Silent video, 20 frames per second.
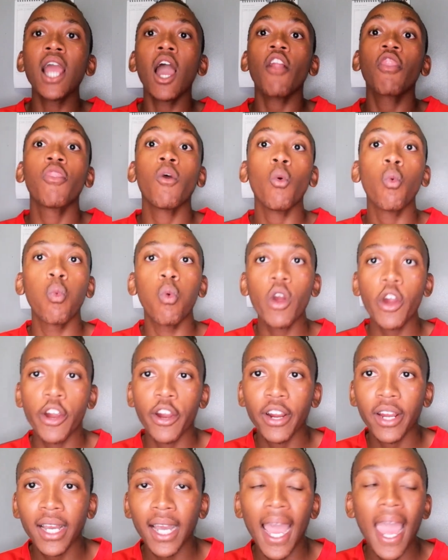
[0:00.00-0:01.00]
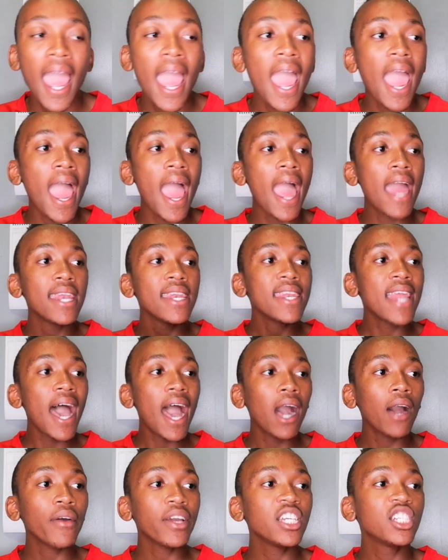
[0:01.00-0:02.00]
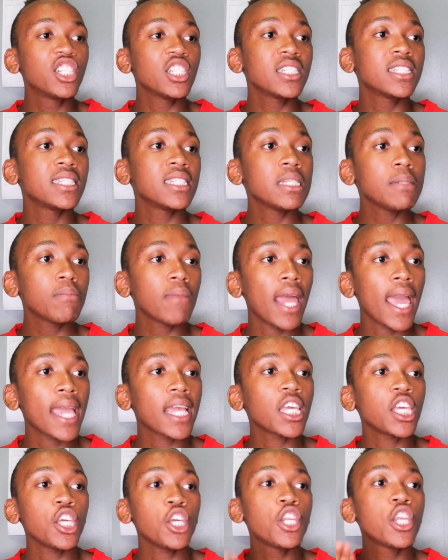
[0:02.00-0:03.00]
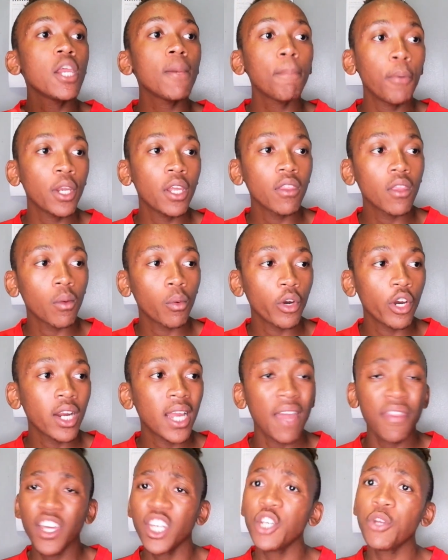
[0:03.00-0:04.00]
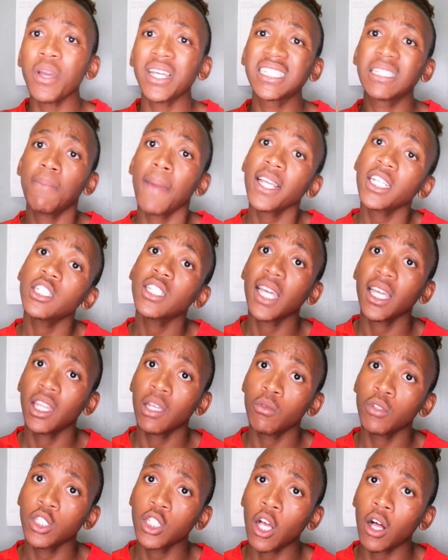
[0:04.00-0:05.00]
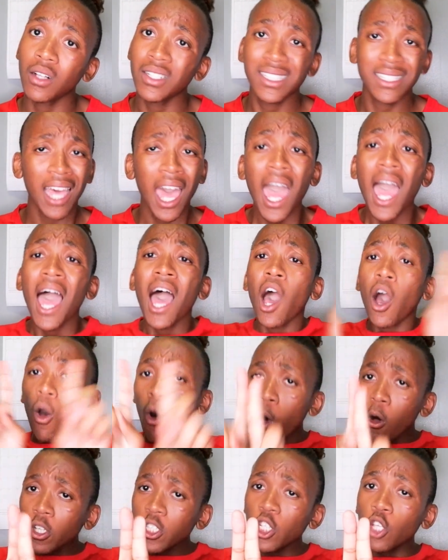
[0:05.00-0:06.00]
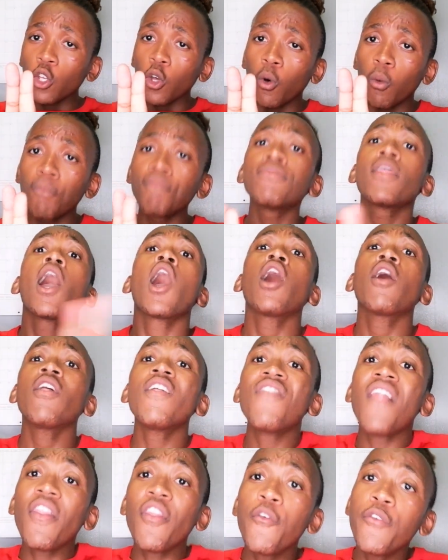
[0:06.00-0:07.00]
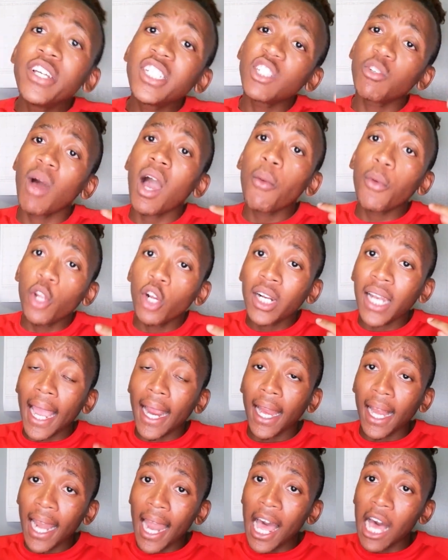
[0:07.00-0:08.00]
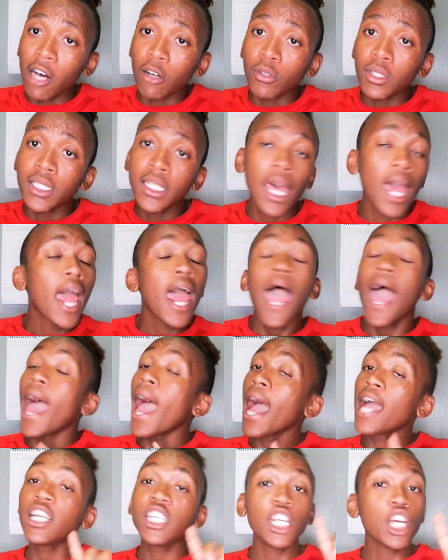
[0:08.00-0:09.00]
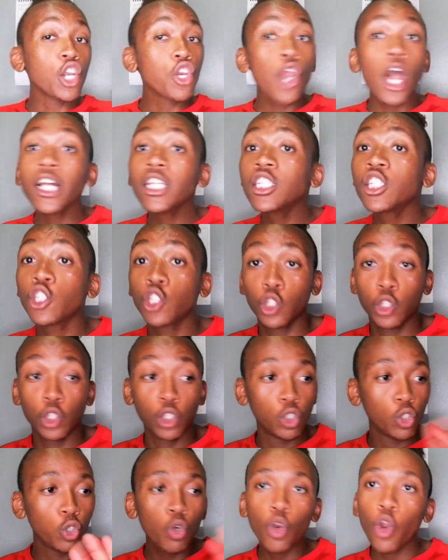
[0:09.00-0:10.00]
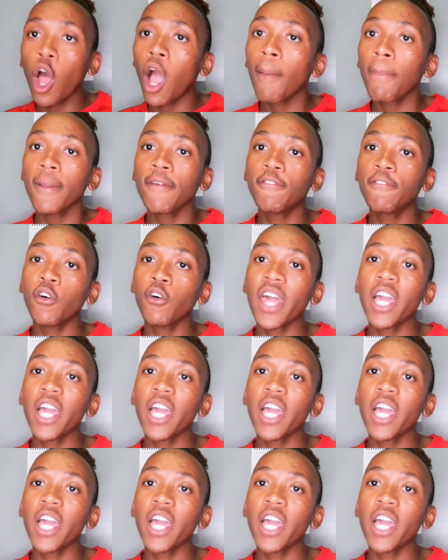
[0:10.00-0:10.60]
the work. And now it just seemed like you didn't put in the work and then you expected to get the results. Also, Another reason why we look like clowns, not too long before